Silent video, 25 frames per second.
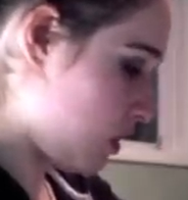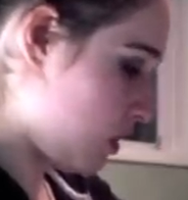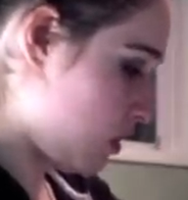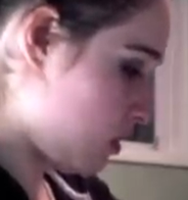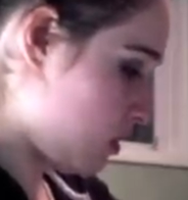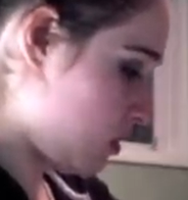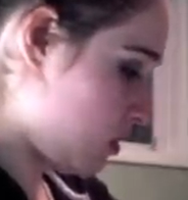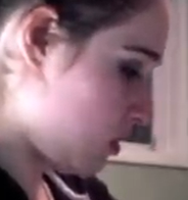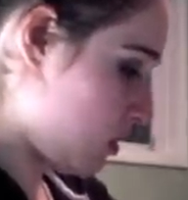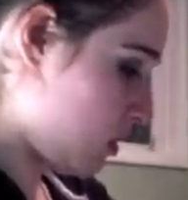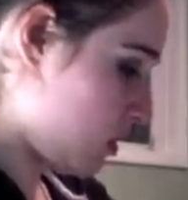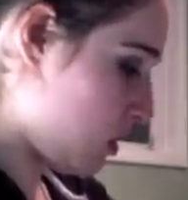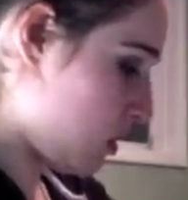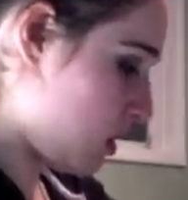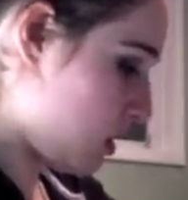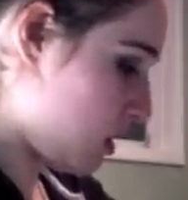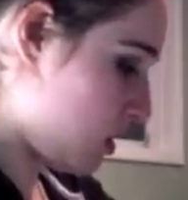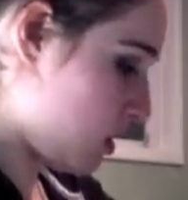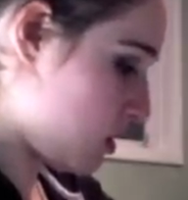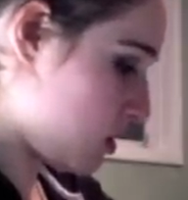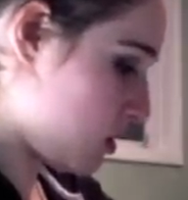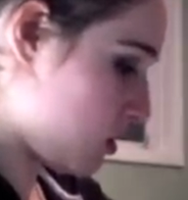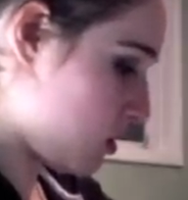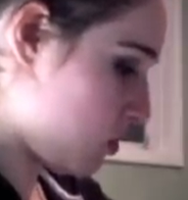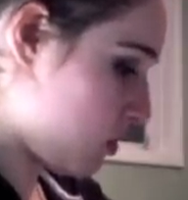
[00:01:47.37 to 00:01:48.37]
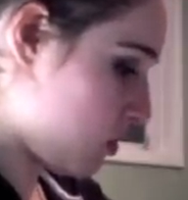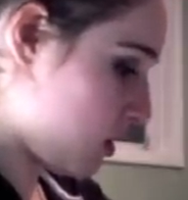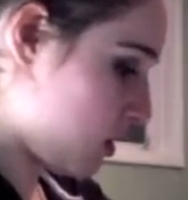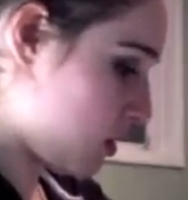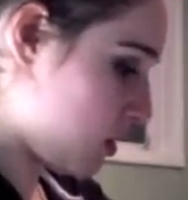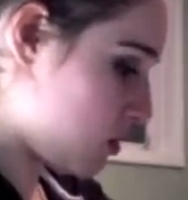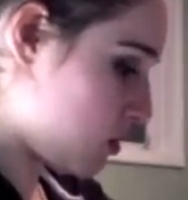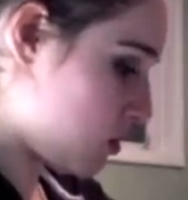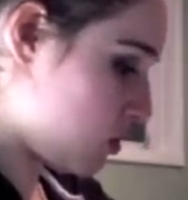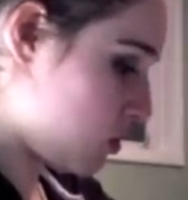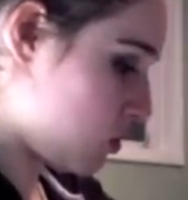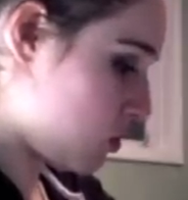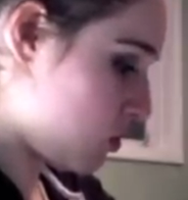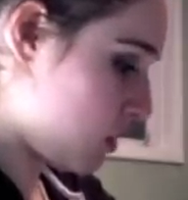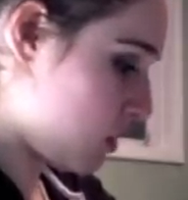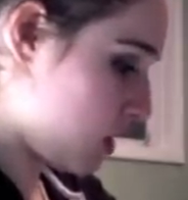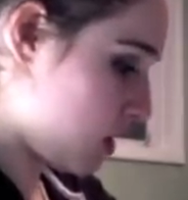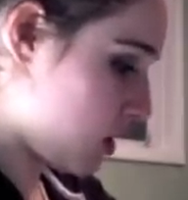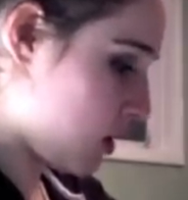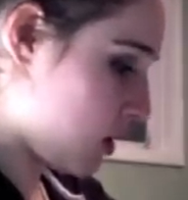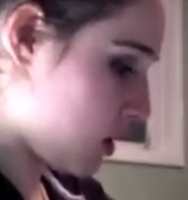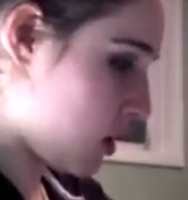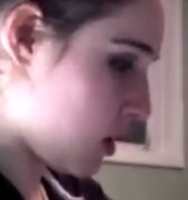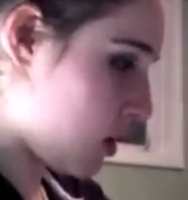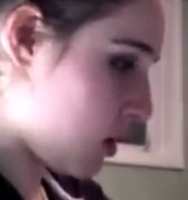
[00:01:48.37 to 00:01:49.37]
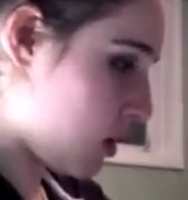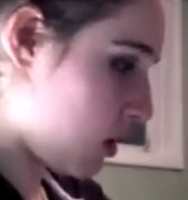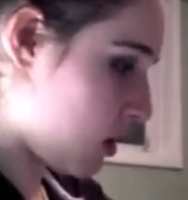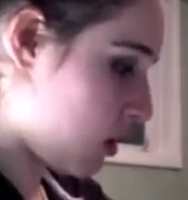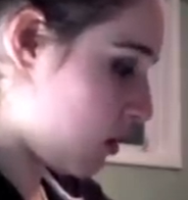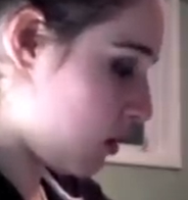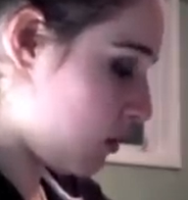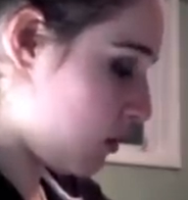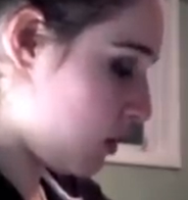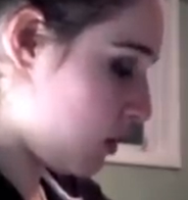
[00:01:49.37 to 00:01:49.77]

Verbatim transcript: And it is going to become